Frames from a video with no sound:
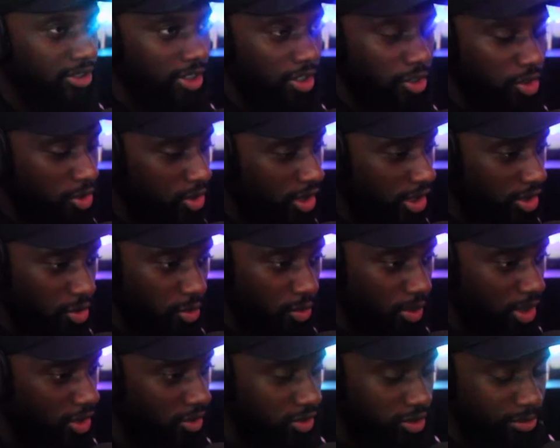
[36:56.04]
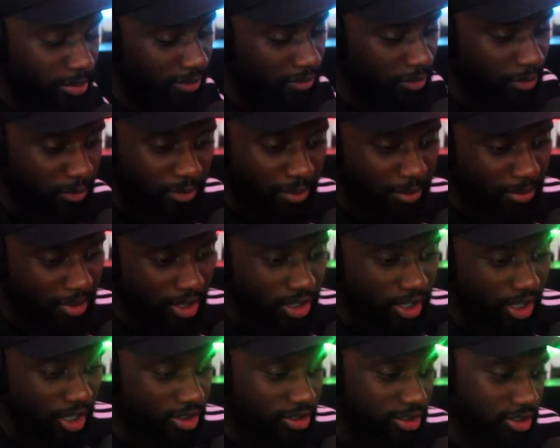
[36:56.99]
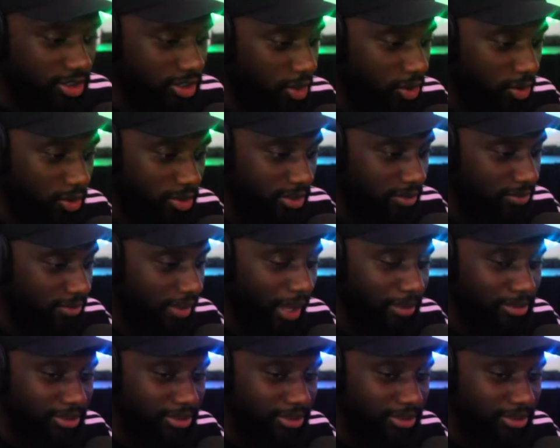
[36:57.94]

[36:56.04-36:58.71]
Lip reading: I knew one of you man from Ghana. I could just tell the vibe.